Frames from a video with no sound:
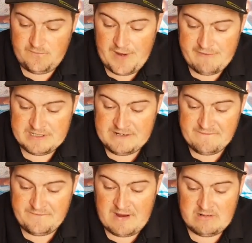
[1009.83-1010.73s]
Very
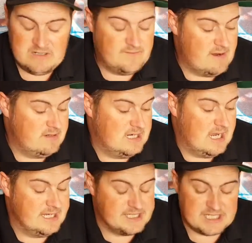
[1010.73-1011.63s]

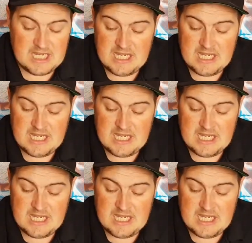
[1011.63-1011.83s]
nice.